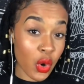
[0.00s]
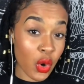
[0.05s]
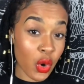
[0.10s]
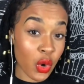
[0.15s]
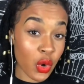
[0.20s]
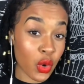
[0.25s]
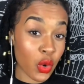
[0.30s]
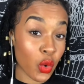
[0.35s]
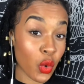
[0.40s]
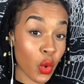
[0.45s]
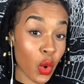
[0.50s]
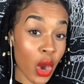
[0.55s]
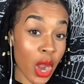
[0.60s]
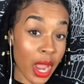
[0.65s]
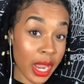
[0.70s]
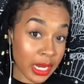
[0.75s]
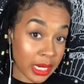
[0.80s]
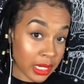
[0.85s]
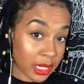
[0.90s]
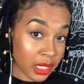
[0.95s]

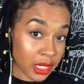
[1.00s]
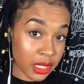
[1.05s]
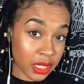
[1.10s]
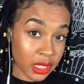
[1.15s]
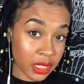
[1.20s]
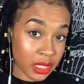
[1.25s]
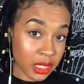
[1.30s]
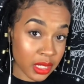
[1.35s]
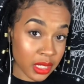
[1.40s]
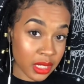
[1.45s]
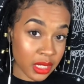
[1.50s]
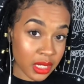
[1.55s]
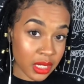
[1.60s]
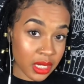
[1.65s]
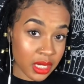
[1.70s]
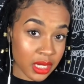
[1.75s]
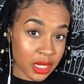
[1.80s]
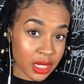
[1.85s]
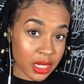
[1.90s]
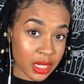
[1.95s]
crying.
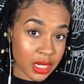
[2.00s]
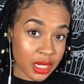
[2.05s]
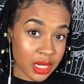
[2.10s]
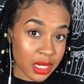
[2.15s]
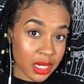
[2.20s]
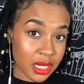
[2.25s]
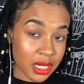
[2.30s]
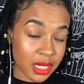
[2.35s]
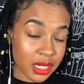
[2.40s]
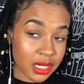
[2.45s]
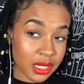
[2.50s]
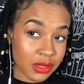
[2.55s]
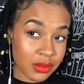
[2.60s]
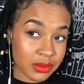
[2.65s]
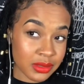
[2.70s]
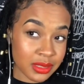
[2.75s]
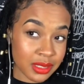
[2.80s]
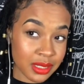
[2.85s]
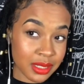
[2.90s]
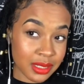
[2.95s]
And I was
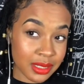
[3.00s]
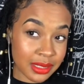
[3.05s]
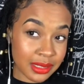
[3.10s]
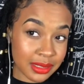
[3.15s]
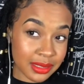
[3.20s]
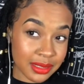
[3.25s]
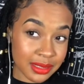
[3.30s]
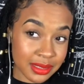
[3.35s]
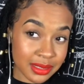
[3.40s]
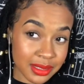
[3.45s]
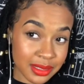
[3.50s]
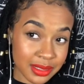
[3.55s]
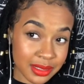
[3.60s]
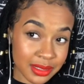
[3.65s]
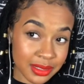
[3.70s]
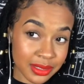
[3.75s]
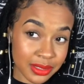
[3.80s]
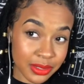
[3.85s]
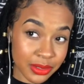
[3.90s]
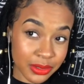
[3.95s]
like,
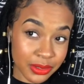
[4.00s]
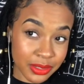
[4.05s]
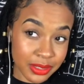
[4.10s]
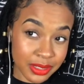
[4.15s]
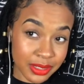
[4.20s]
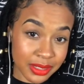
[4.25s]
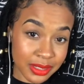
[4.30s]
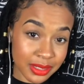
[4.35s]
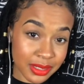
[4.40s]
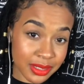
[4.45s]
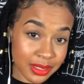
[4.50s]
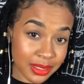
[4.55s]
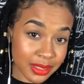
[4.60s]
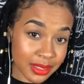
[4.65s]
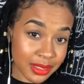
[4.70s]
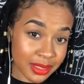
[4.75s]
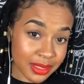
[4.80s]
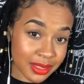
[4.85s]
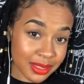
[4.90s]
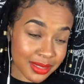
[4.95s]
Lord,
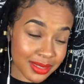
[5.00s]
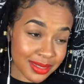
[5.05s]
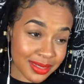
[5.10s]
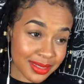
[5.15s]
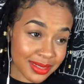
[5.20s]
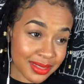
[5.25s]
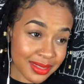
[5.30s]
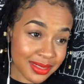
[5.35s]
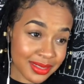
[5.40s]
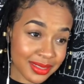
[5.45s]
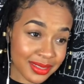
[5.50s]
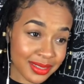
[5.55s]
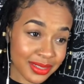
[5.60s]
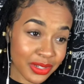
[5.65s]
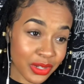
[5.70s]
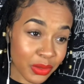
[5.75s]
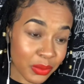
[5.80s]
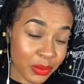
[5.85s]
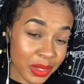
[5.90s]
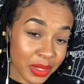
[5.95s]
you
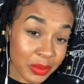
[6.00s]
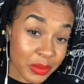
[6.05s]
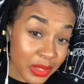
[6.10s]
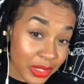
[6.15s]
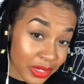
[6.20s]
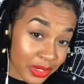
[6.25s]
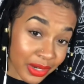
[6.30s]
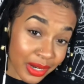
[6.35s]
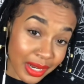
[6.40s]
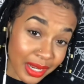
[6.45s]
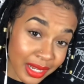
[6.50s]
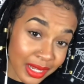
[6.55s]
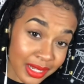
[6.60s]
gonna make me cry?